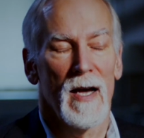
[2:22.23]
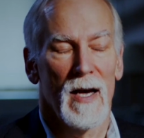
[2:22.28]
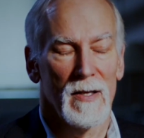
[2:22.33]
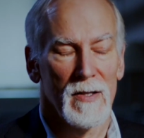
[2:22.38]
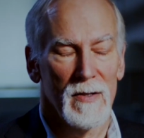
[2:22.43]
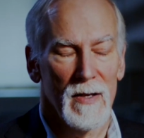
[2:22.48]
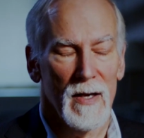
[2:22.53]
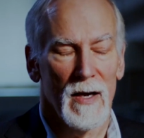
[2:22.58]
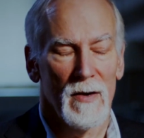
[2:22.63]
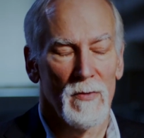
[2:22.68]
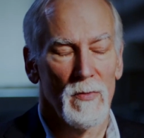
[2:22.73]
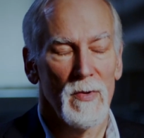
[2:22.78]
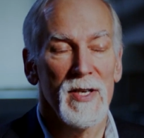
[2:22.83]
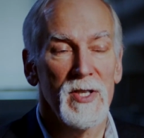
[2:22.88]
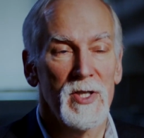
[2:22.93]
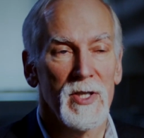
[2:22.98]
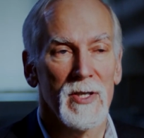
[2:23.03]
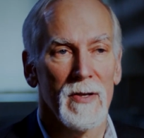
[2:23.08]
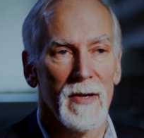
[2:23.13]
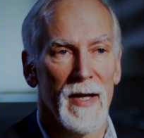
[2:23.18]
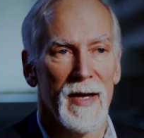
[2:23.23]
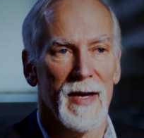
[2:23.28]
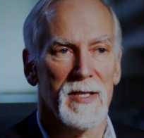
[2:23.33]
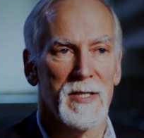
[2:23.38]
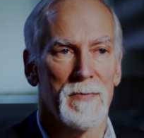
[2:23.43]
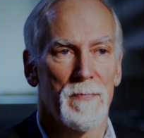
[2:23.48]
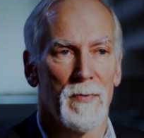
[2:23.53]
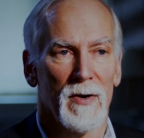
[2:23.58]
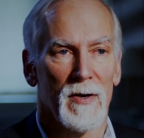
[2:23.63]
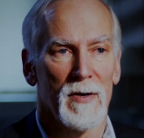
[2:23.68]
a, a regional
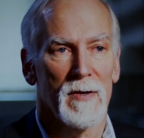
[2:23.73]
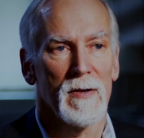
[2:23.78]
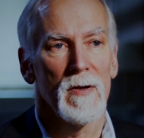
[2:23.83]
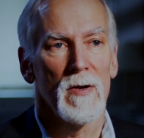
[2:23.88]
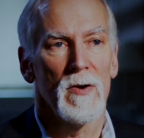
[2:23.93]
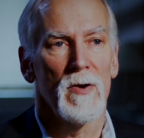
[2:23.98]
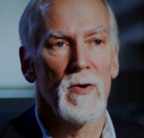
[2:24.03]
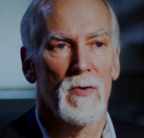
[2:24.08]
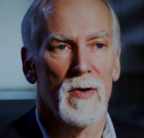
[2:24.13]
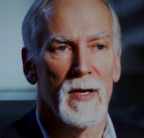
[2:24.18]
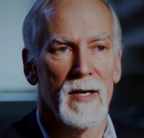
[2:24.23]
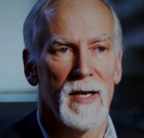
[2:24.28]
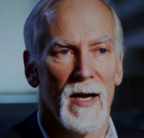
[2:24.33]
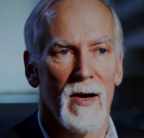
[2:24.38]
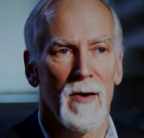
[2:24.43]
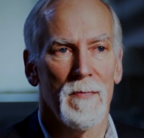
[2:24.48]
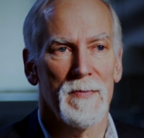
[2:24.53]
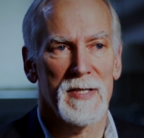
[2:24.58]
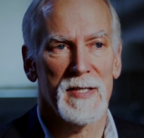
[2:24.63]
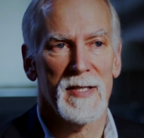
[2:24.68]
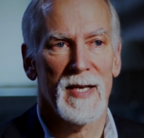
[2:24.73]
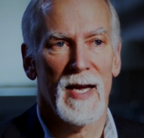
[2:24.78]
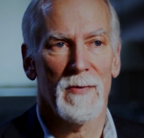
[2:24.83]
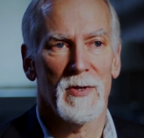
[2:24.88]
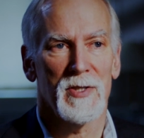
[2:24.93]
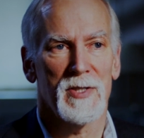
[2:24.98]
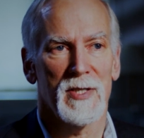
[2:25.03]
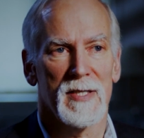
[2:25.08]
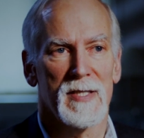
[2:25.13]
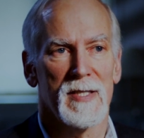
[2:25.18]
expert who can help
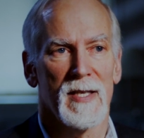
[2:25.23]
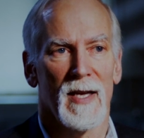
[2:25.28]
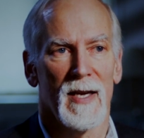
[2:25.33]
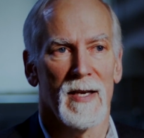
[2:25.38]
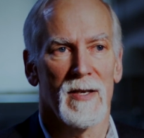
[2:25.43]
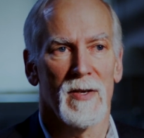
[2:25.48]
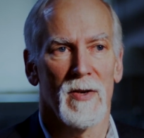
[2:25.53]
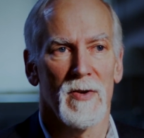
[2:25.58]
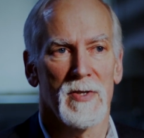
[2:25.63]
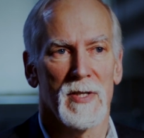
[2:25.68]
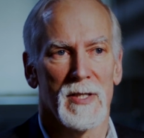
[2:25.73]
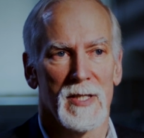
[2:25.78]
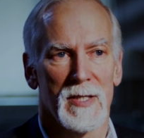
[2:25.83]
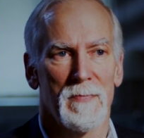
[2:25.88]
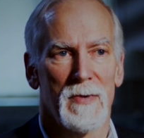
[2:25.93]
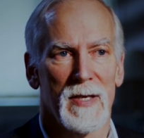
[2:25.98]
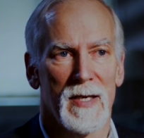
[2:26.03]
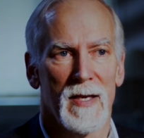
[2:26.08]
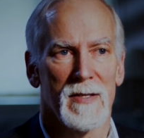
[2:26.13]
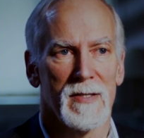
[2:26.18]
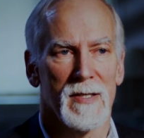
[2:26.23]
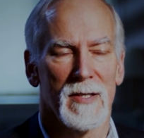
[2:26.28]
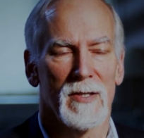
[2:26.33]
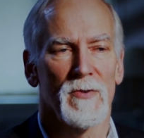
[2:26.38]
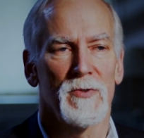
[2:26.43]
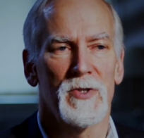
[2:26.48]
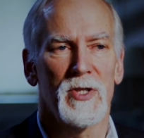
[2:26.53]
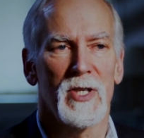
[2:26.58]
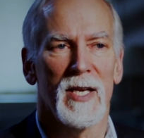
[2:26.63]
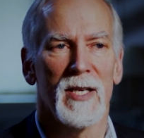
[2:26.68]
establish this diagnosis because
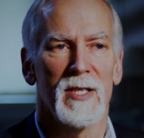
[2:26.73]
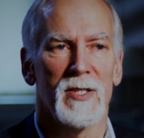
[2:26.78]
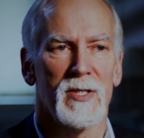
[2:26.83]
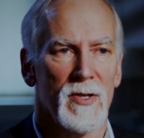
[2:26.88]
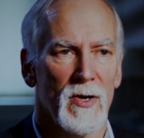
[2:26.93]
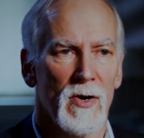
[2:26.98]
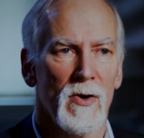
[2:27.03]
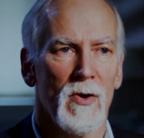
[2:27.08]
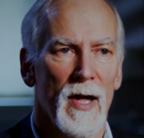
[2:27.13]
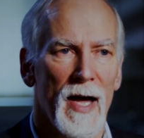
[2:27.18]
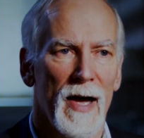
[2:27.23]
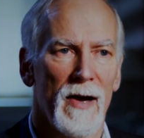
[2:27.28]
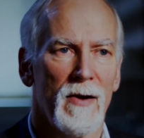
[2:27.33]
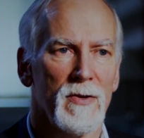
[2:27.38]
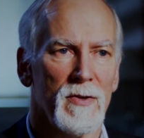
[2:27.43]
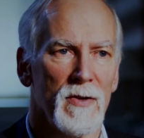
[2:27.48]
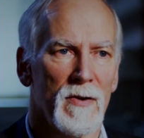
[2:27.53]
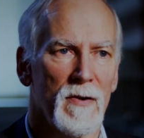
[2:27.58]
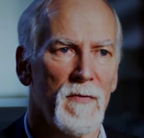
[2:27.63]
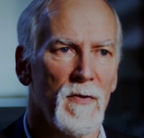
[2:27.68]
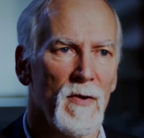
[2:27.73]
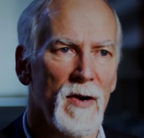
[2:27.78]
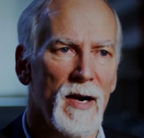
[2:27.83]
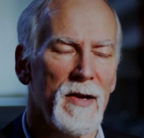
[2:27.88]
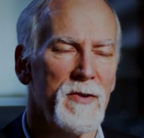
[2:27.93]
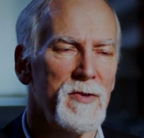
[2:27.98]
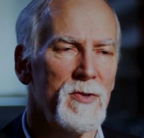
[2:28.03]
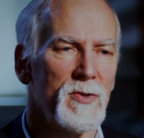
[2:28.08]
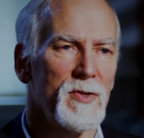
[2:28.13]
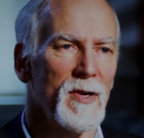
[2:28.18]
it'll change the whole outlook for
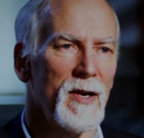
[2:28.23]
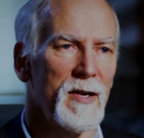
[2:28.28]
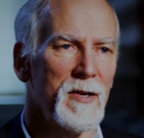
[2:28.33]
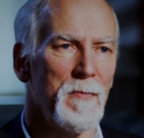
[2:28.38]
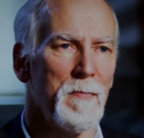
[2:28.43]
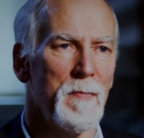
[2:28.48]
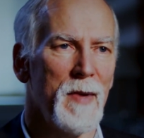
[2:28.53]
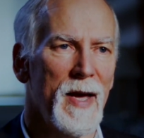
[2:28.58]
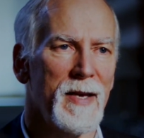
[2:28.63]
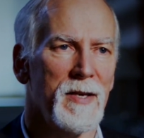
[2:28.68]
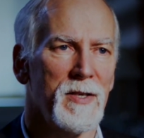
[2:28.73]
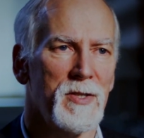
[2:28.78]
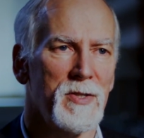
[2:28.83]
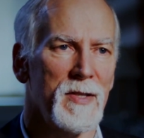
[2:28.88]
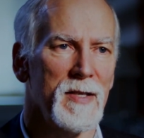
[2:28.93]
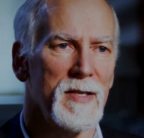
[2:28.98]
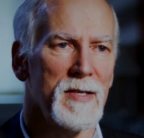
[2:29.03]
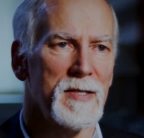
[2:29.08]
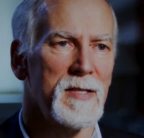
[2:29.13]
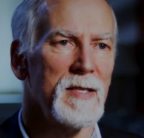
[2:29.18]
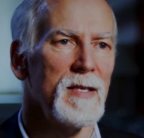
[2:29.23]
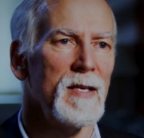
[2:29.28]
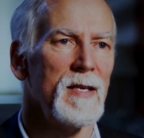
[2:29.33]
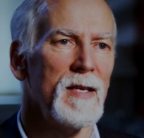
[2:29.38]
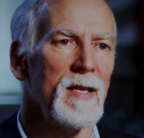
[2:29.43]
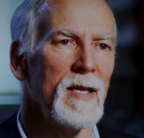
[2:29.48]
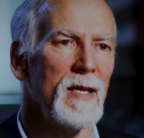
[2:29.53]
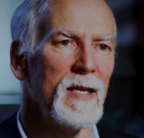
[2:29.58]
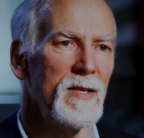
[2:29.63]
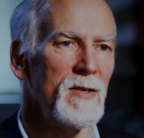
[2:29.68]
how you try to manage this
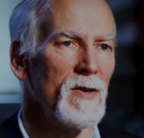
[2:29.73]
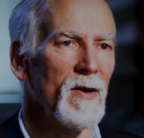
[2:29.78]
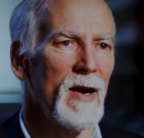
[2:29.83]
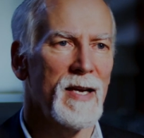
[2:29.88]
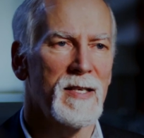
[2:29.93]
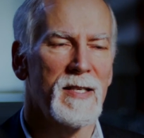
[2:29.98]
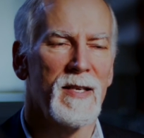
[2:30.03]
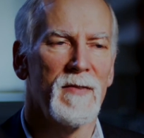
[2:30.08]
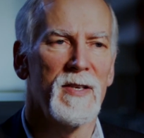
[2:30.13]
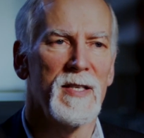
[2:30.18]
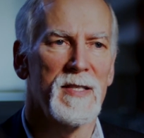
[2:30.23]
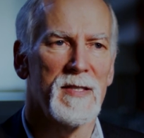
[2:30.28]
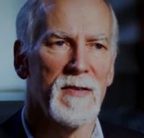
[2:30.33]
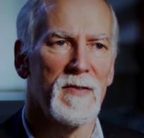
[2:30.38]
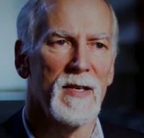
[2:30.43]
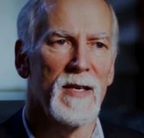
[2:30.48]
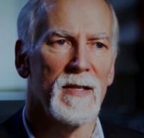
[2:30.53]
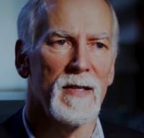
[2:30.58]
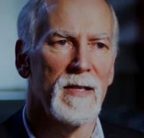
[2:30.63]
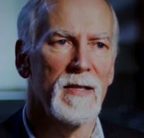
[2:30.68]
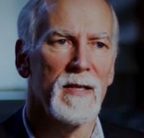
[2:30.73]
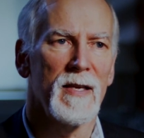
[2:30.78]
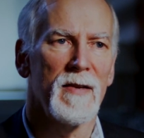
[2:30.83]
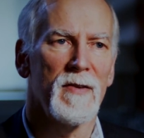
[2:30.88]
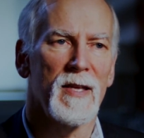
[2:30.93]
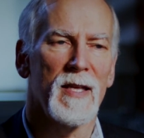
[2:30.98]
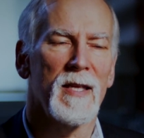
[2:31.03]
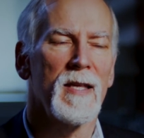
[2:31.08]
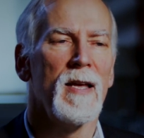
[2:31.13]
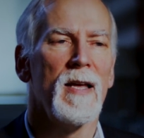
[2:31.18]
in your activities of daily
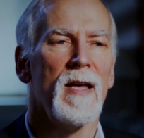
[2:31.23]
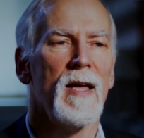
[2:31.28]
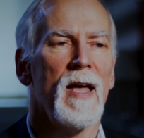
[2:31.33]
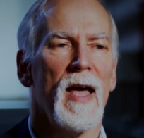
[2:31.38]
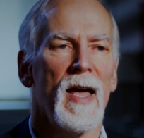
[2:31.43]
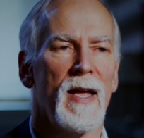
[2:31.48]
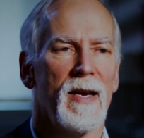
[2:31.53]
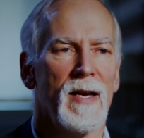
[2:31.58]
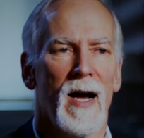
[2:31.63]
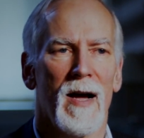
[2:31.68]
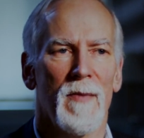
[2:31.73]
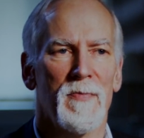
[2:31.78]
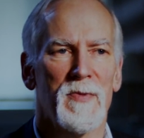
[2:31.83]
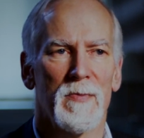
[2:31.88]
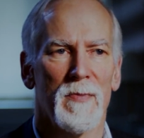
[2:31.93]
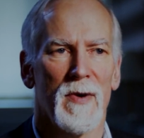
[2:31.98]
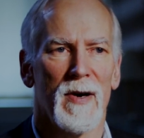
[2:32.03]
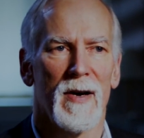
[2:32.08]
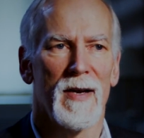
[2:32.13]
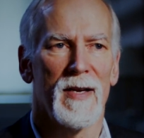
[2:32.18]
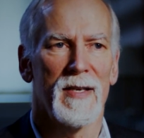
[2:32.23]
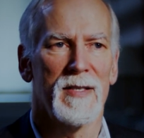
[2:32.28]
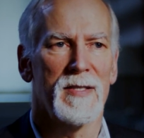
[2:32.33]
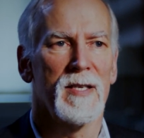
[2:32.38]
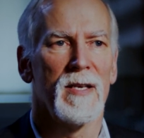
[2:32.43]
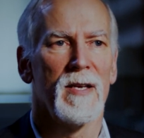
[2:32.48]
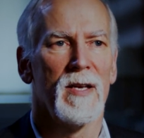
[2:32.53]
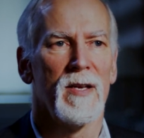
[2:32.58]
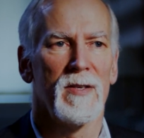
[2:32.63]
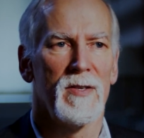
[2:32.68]
living and optimize
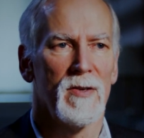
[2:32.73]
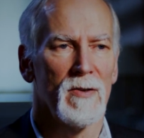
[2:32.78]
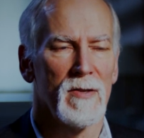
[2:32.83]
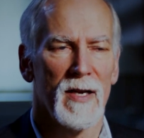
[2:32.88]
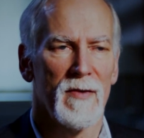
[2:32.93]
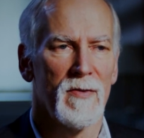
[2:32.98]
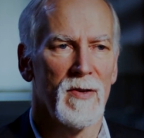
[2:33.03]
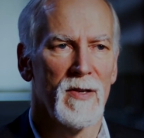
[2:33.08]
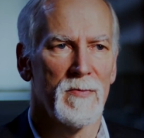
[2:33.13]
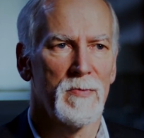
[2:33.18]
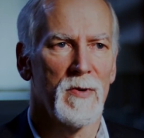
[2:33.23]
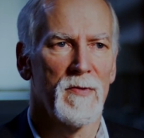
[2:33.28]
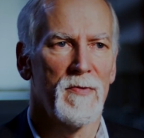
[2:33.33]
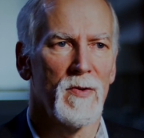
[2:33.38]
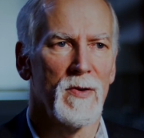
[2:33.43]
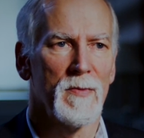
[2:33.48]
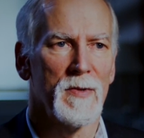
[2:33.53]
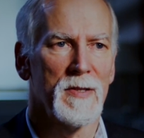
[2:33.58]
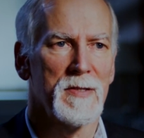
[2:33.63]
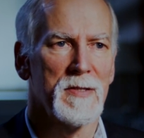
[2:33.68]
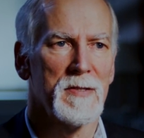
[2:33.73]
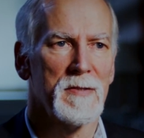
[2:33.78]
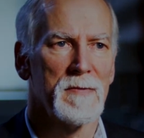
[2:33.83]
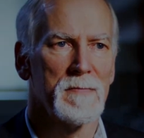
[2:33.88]
your level of performance.